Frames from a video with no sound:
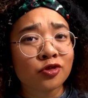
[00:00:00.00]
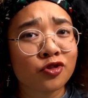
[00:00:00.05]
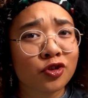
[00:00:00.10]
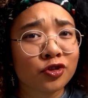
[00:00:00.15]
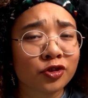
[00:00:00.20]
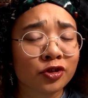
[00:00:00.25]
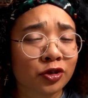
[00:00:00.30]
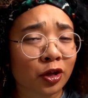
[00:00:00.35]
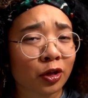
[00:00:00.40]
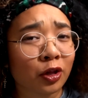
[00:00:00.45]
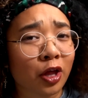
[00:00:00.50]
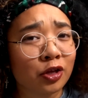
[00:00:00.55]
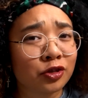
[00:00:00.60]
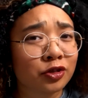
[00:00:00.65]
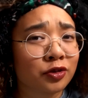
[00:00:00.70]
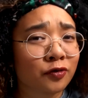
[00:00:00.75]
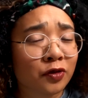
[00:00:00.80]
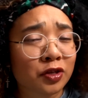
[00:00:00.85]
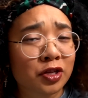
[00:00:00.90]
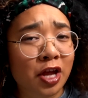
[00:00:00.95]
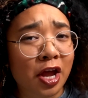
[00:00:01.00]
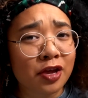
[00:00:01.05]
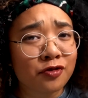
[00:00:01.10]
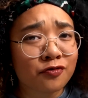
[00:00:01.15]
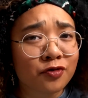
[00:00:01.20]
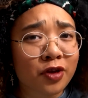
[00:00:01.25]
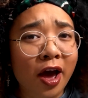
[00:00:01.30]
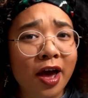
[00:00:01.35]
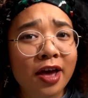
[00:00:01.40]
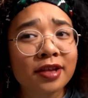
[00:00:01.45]
this is the lesson of the day,
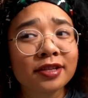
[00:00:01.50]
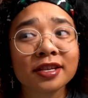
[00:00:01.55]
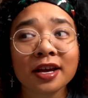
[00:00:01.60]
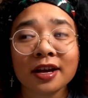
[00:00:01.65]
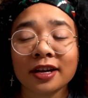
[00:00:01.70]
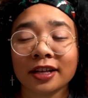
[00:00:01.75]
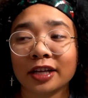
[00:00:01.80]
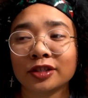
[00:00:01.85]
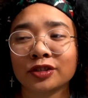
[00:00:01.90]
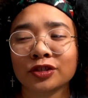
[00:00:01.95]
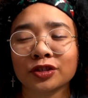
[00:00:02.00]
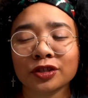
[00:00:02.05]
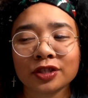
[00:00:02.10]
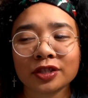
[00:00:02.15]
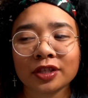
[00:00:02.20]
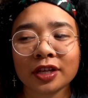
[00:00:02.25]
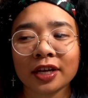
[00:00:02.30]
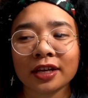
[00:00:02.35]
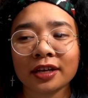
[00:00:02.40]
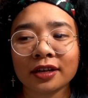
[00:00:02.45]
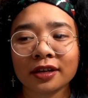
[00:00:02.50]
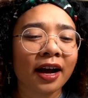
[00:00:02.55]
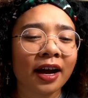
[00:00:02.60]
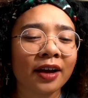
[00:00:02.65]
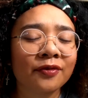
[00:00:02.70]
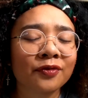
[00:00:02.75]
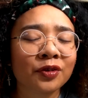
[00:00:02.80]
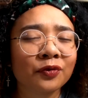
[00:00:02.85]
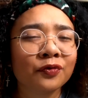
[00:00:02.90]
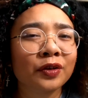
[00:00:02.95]
you guys. It's just like,
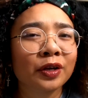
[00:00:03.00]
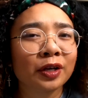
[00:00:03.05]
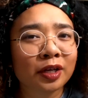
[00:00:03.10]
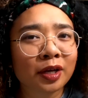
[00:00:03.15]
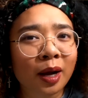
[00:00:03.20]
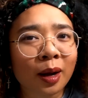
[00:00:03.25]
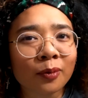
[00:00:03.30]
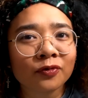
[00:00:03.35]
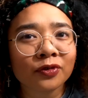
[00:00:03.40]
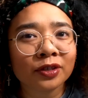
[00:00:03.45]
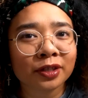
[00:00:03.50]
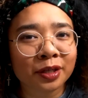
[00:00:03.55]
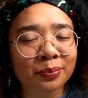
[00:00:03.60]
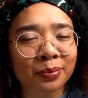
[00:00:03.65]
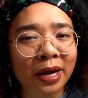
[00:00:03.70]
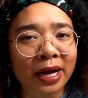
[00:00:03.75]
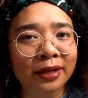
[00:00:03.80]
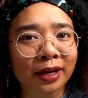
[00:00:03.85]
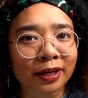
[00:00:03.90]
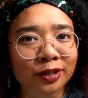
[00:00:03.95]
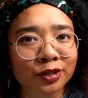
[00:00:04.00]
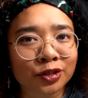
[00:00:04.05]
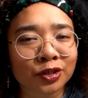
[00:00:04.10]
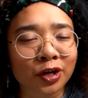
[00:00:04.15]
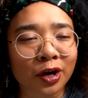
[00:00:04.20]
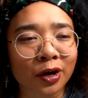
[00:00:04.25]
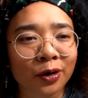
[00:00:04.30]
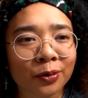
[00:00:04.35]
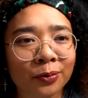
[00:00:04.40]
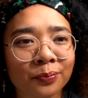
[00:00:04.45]
I feel very comforted by that
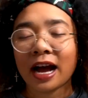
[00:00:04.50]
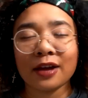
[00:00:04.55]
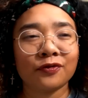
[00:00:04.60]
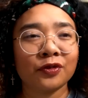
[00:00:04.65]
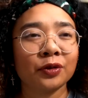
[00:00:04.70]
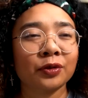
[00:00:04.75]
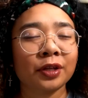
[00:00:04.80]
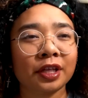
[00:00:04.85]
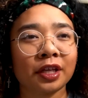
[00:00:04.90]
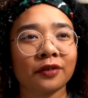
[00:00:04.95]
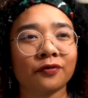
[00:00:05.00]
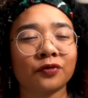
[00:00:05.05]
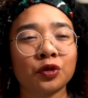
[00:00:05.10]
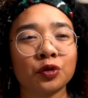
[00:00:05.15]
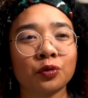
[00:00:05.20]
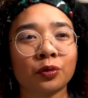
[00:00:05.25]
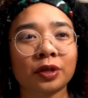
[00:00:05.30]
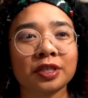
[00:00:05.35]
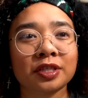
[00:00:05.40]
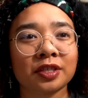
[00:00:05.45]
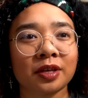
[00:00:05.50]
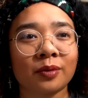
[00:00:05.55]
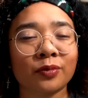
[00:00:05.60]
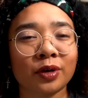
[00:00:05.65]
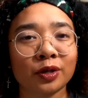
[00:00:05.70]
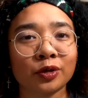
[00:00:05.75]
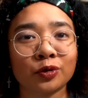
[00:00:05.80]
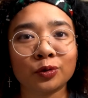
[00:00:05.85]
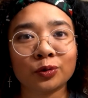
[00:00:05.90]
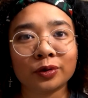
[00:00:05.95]
show. I feel like if you are
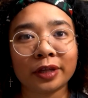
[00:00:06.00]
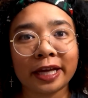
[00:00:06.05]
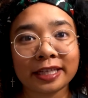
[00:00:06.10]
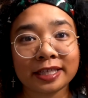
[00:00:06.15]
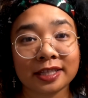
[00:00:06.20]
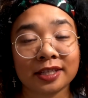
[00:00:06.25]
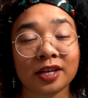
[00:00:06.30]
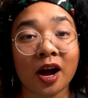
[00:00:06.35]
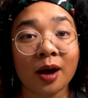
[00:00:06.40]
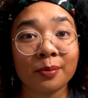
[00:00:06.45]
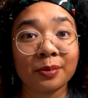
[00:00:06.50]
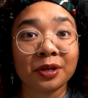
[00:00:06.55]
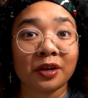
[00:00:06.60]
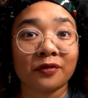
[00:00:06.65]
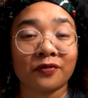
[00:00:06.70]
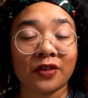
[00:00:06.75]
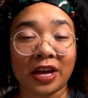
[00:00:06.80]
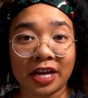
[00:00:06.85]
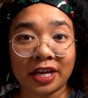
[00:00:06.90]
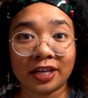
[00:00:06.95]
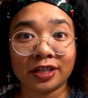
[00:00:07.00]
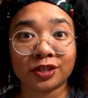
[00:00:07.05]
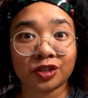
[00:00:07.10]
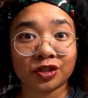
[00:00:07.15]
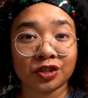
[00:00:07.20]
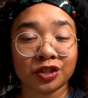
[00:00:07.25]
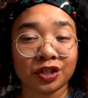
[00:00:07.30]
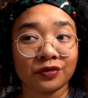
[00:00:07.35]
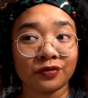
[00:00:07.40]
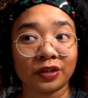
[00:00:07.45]
someone who likes coming of
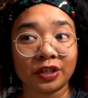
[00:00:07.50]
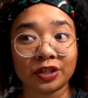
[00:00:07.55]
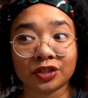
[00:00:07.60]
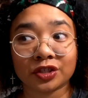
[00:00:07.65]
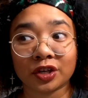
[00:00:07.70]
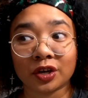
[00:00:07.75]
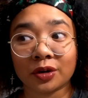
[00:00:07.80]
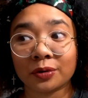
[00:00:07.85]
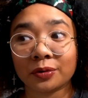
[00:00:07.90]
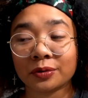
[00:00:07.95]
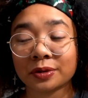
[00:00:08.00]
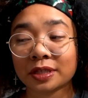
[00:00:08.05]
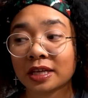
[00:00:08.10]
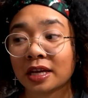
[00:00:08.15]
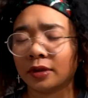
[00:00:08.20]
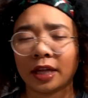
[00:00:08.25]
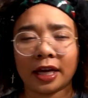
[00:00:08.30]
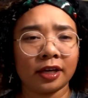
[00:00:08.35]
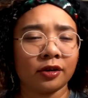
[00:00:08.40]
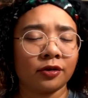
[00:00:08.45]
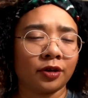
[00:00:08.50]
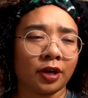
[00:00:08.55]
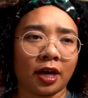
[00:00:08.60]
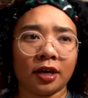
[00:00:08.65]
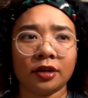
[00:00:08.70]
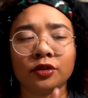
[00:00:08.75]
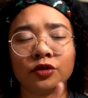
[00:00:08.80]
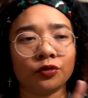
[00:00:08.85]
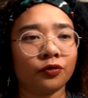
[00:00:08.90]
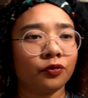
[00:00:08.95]
age TV shows like,
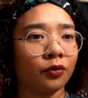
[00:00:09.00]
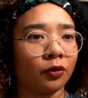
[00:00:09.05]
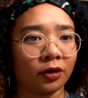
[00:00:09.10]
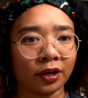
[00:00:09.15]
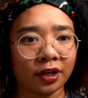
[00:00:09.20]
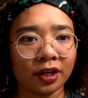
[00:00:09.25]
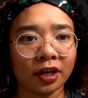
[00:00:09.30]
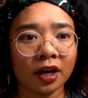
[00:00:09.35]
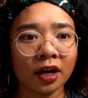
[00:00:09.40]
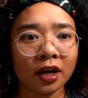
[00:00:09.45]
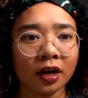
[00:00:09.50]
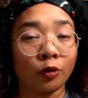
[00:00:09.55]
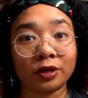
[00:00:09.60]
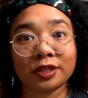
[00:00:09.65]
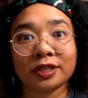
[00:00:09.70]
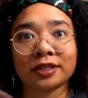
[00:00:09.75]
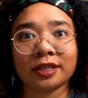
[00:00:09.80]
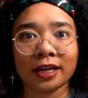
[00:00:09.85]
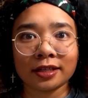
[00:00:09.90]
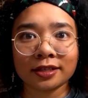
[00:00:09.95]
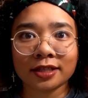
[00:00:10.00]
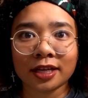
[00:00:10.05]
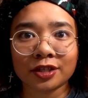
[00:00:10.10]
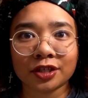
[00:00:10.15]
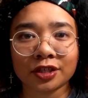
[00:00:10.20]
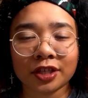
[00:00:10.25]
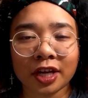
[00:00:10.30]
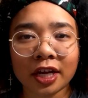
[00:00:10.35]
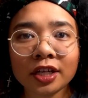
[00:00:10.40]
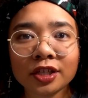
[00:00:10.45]
okay, Euphoria or Sex
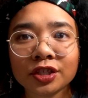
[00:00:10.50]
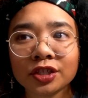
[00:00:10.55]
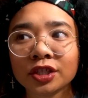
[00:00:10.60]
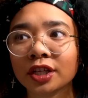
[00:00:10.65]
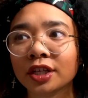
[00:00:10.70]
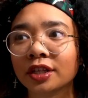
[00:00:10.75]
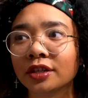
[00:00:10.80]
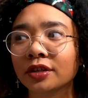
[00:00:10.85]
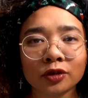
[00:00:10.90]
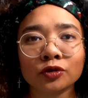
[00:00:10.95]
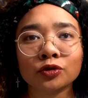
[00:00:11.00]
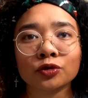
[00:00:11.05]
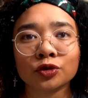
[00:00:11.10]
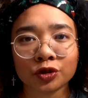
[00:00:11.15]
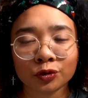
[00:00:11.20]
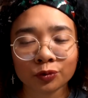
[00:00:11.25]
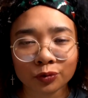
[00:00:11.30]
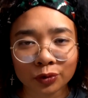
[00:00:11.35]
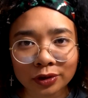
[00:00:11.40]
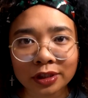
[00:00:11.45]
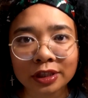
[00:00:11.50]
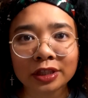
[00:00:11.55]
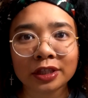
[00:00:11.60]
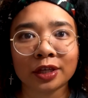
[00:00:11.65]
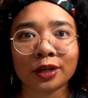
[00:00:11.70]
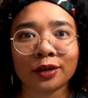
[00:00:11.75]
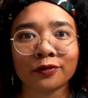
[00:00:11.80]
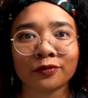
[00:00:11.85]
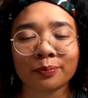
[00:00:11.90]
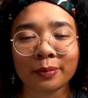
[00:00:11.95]
Education, you should really
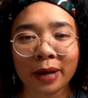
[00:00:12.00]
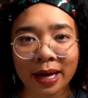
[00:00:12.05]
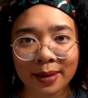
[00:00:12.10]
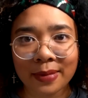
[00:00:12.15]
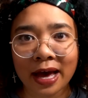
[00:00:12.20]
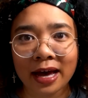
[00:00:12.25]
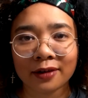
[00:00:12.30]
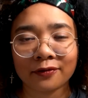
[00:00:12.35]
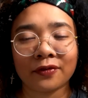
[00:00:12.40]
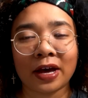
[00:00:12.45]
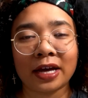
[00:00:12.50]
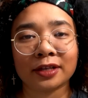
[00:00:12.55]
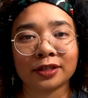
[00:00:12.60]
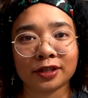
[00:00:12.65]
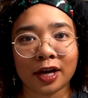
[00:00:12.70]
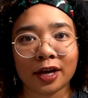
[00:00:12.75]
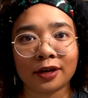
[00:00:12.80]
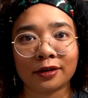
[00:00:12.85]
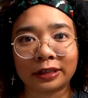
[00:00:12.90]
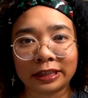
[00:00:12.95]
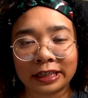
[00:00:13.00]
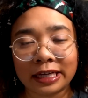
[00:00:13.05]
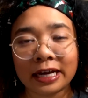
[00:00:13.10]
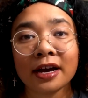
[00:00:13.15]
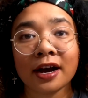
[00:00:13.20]
give My Mad Fat Diary